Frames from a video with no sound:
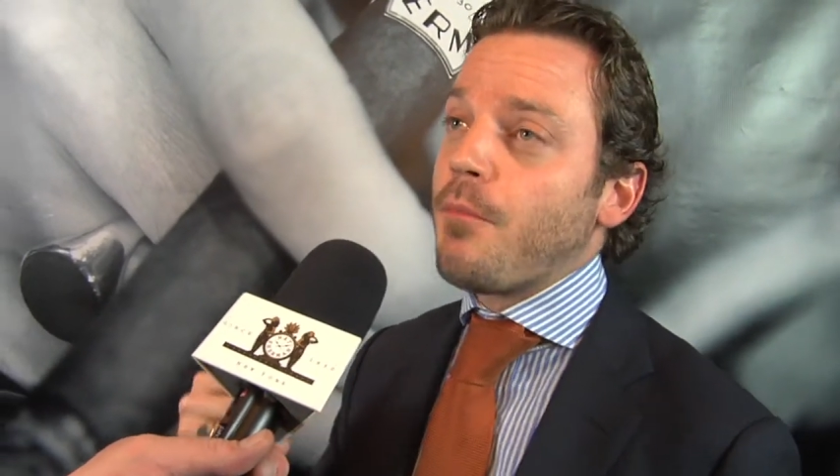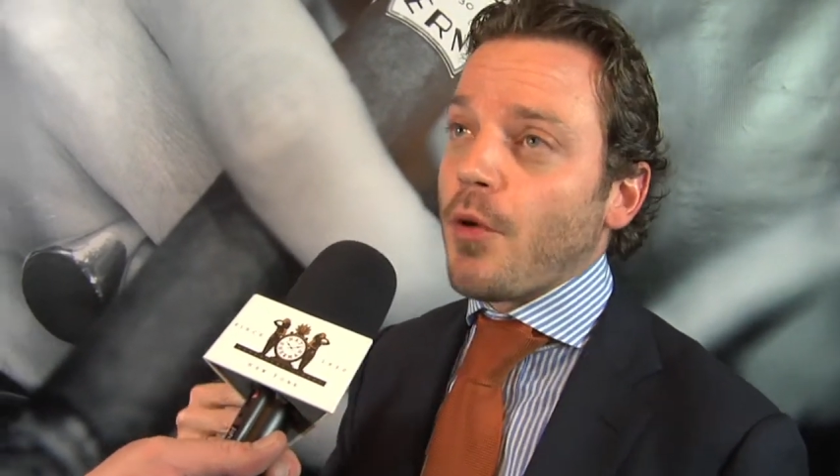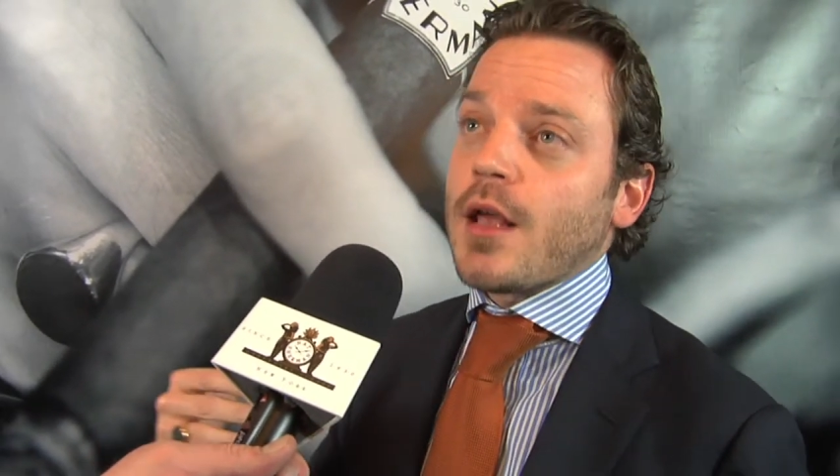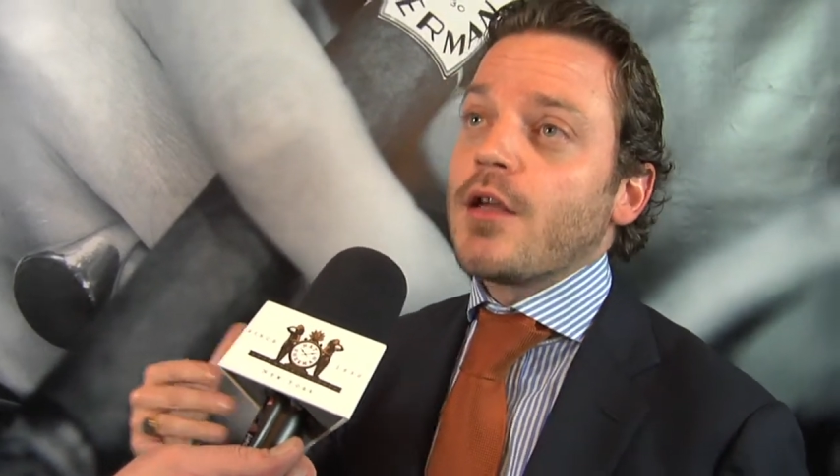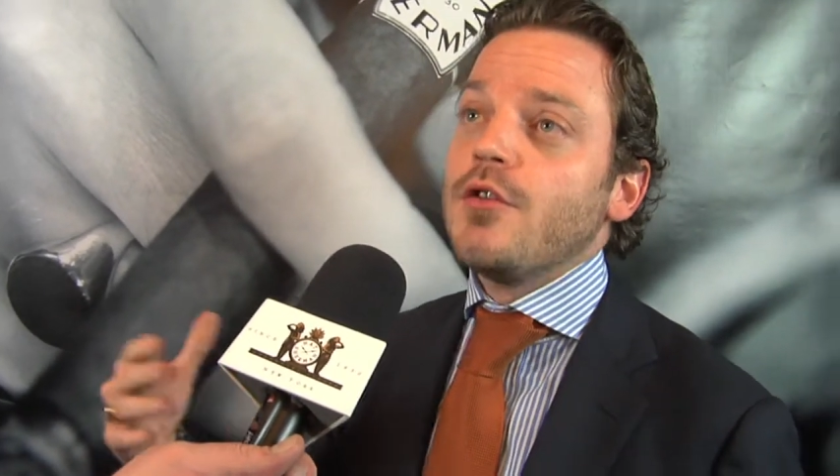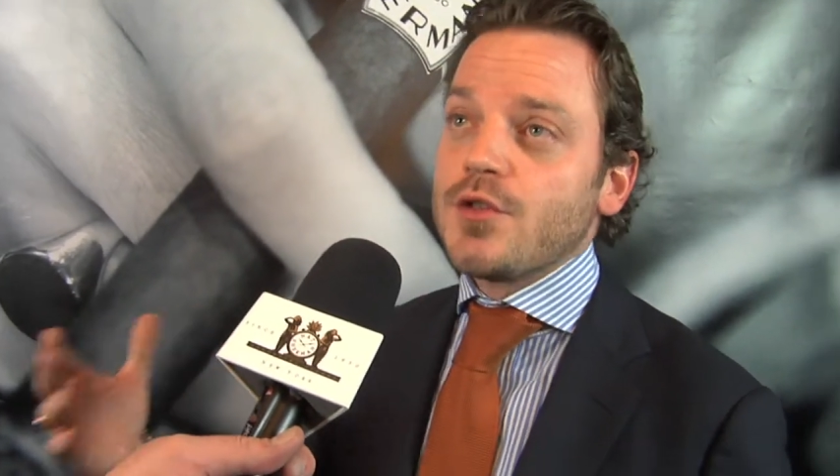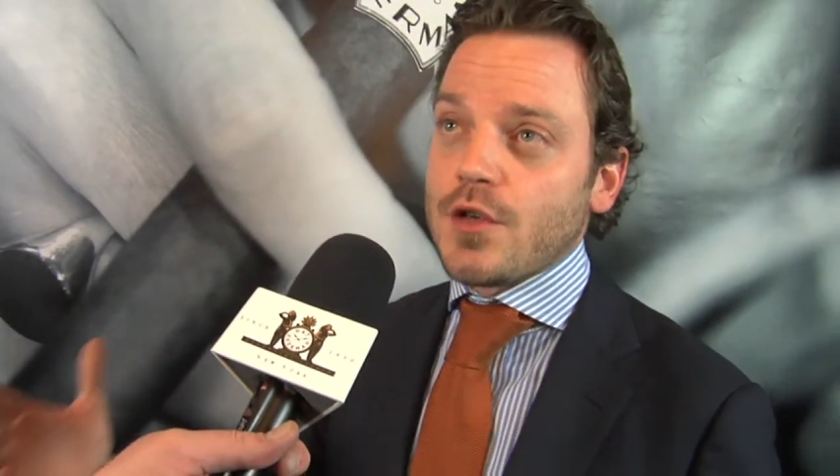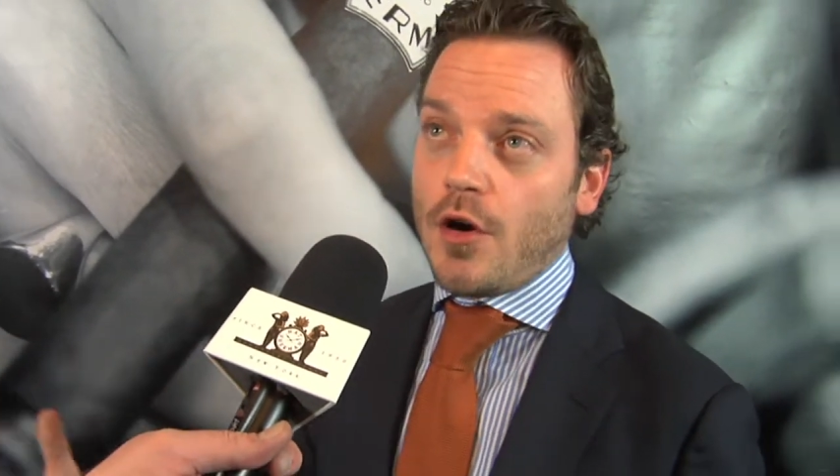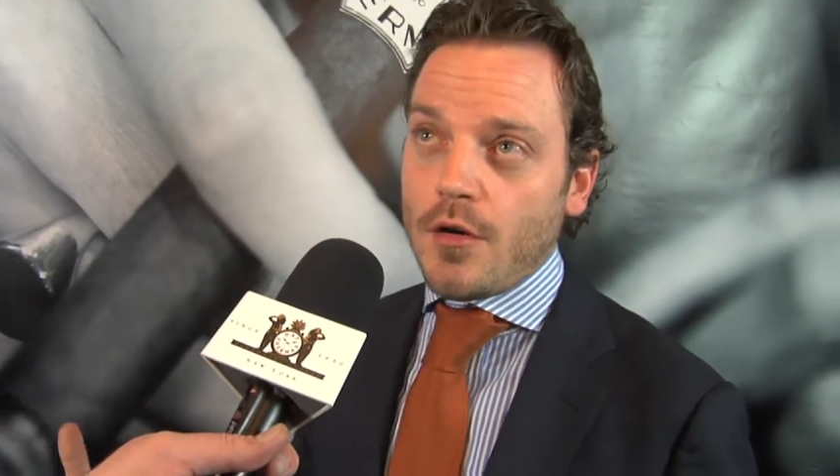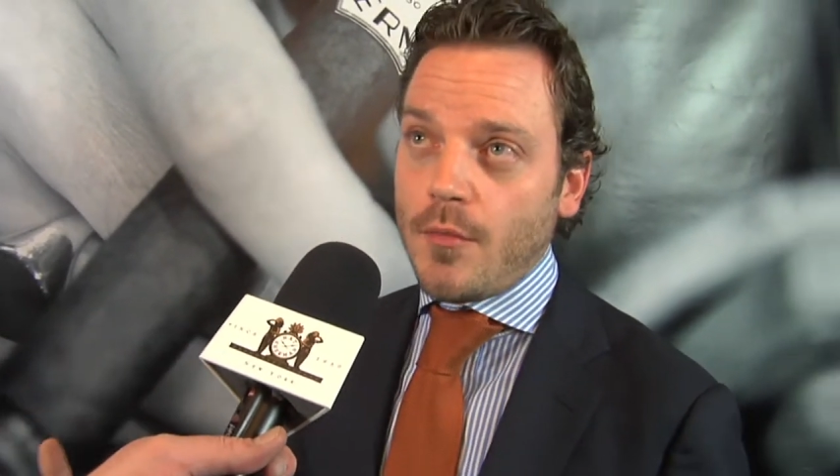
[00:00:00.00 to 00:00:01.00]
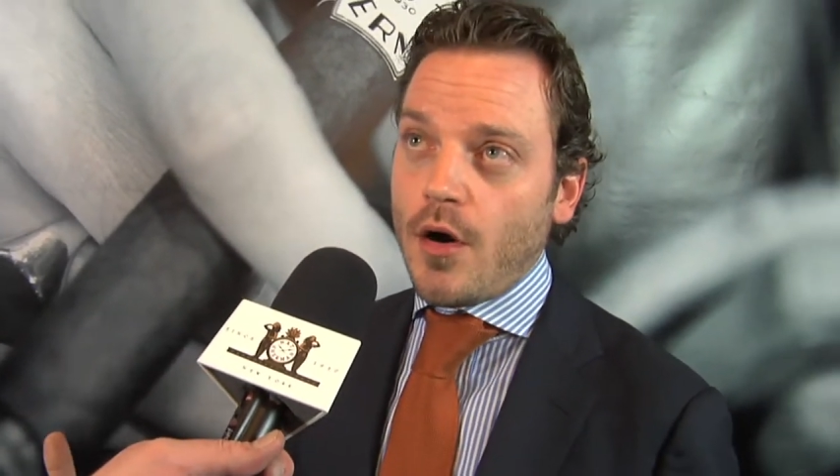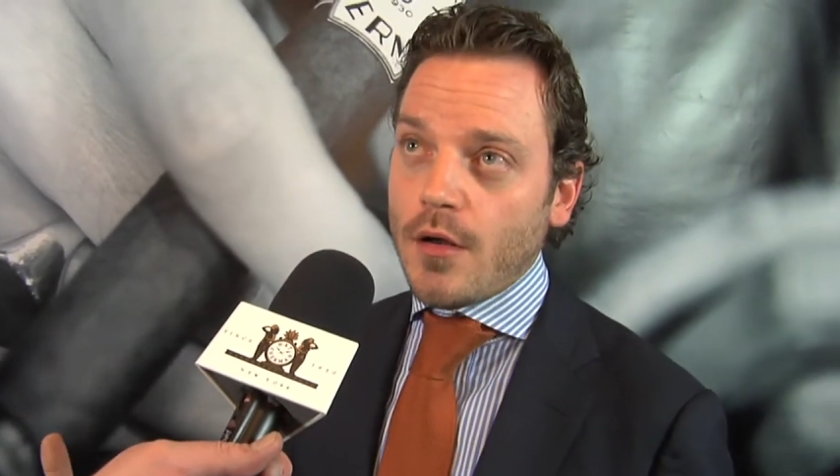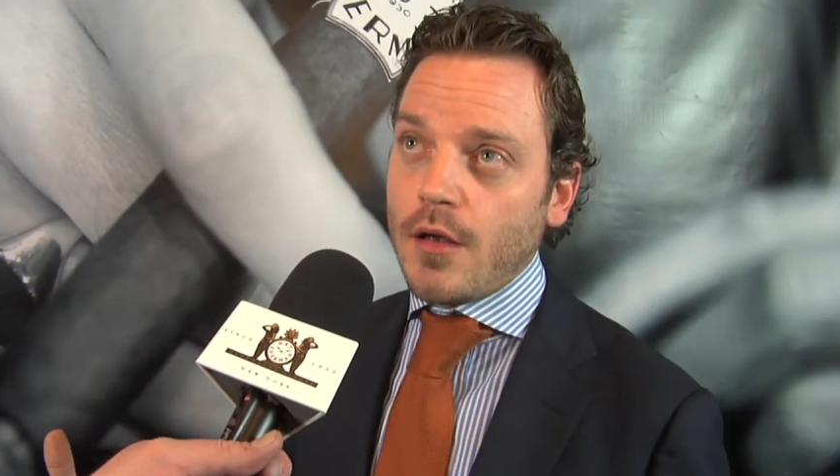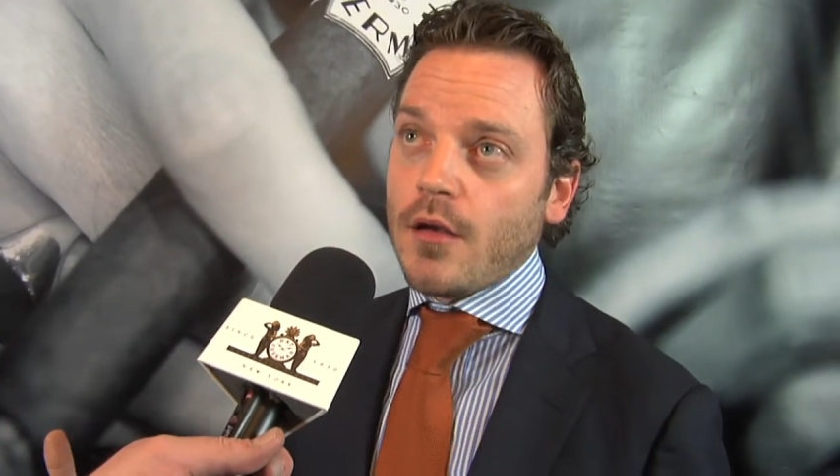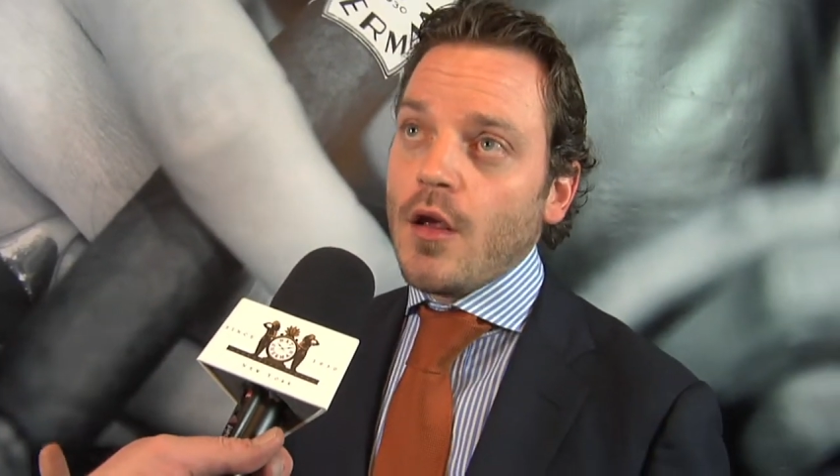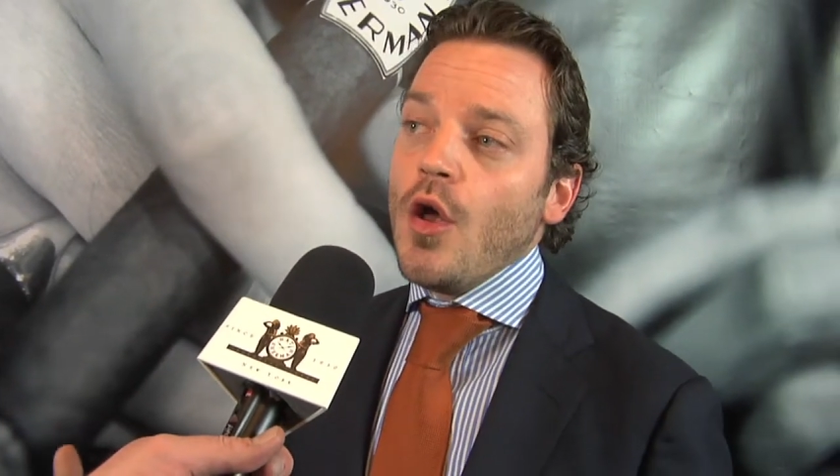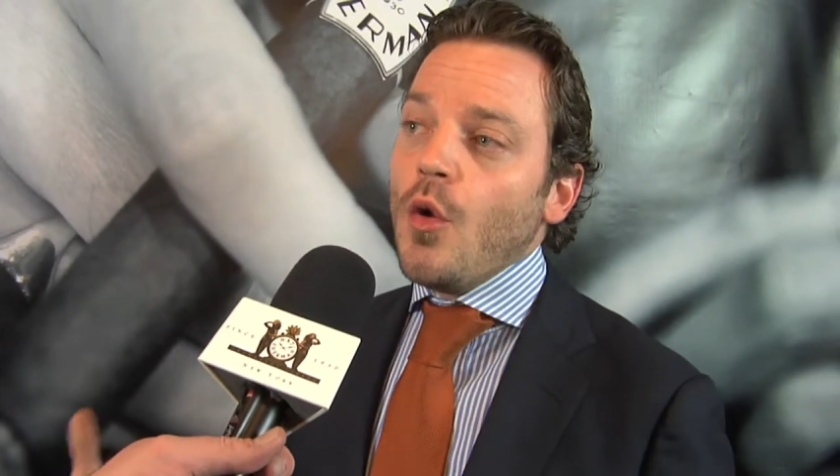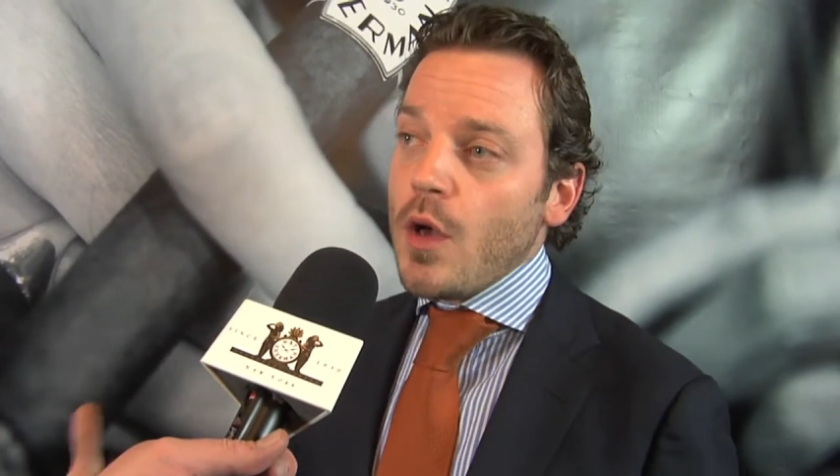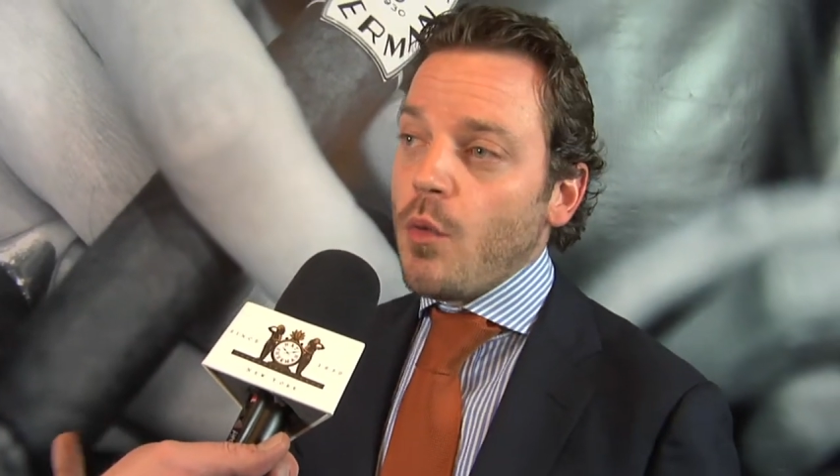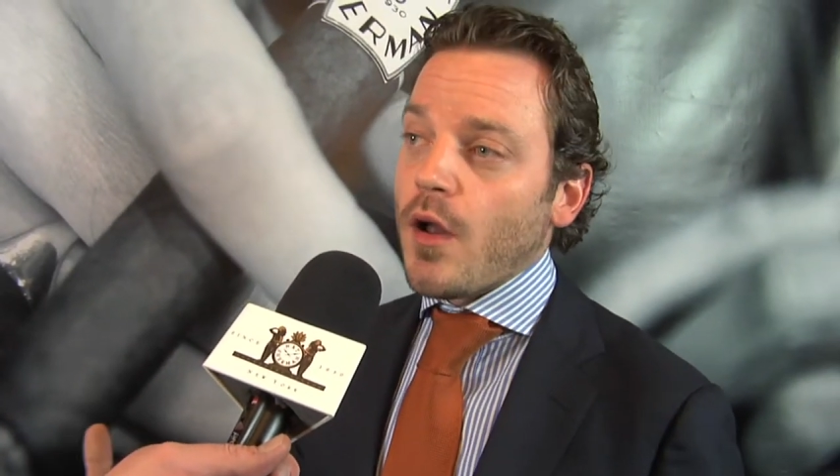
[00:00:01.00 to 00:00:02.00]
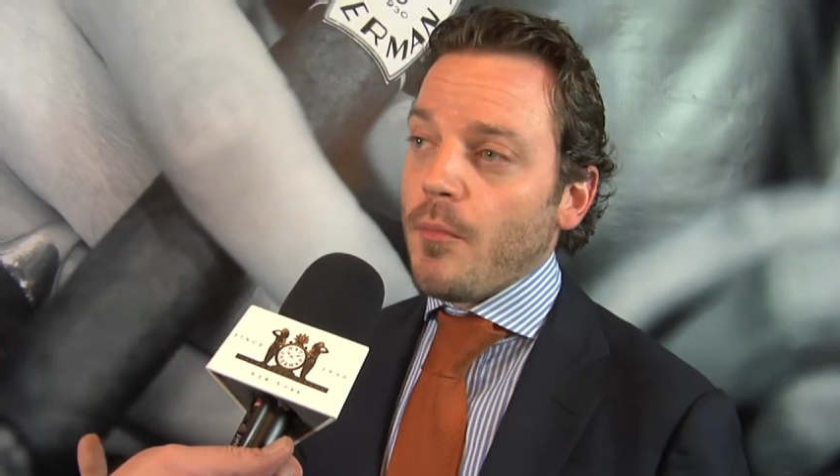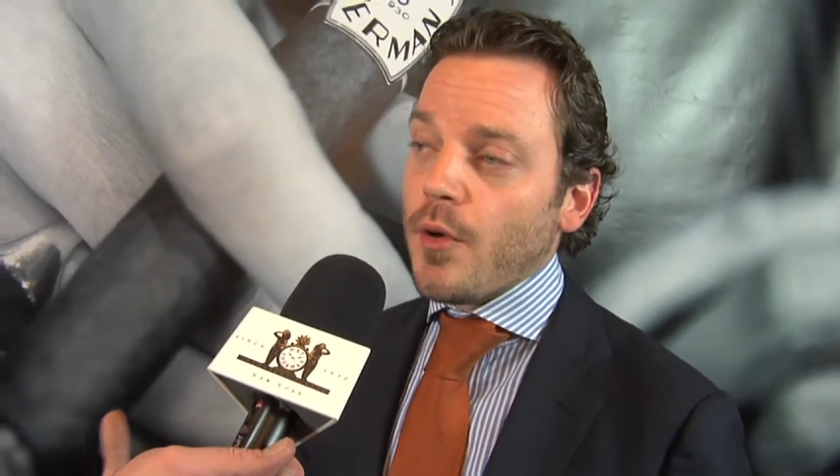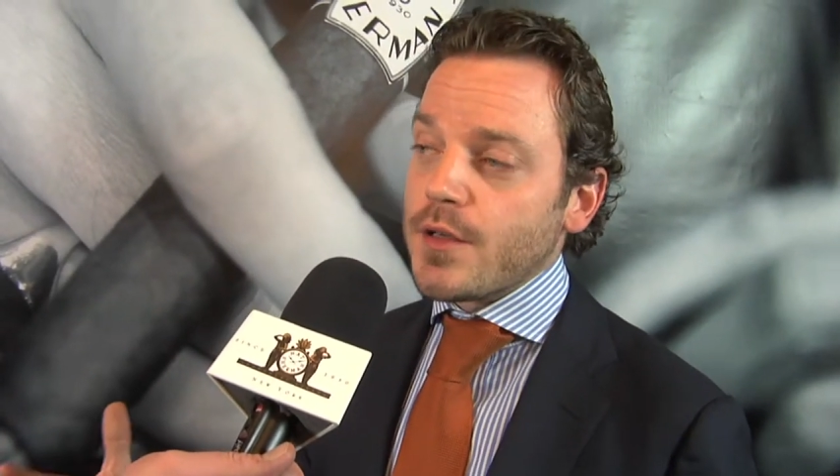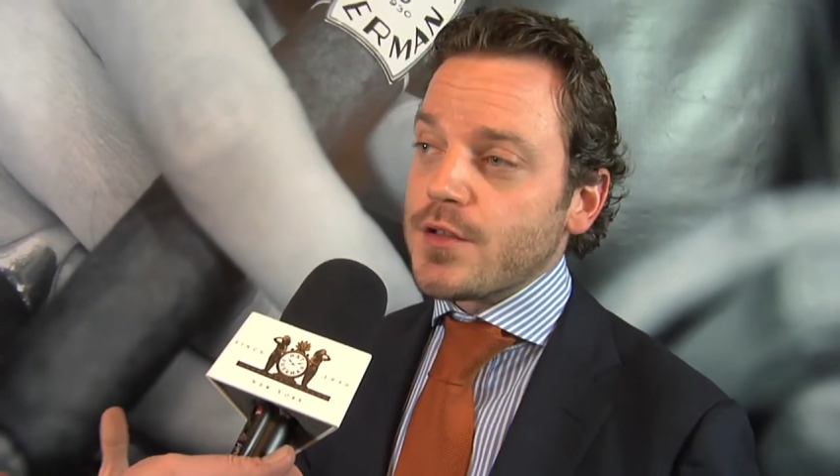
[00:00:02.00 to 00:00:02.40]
bringing a new cigar to market we want to bring a